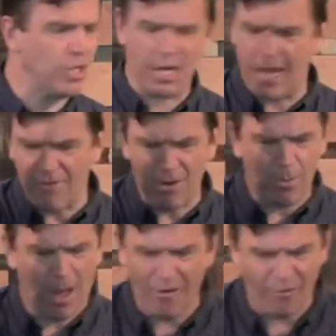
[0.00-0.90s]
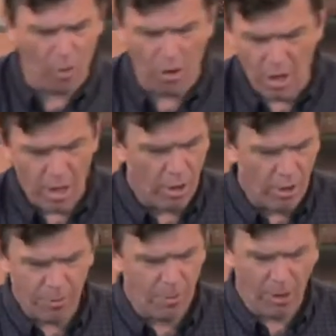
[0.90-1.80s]
in heaven above or
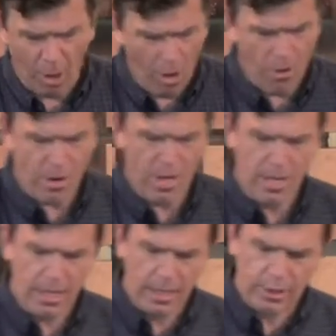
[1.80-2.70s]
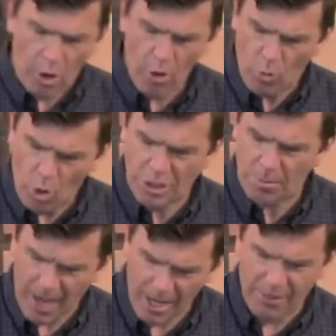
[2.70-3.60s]
earth below. Don't worship
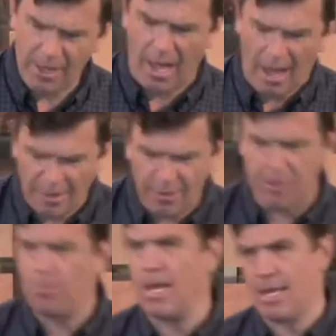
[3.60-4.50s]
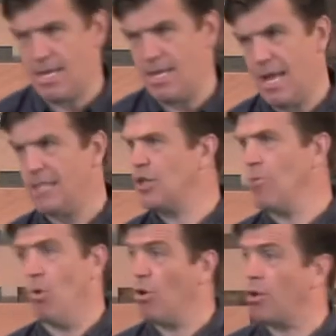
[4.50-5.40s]
anything other than me." And so
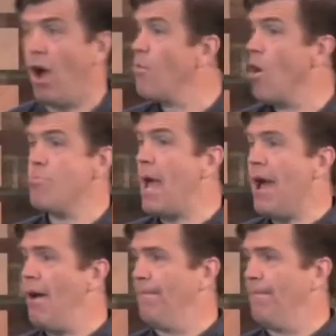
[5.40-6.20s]
Mordecai won't bow.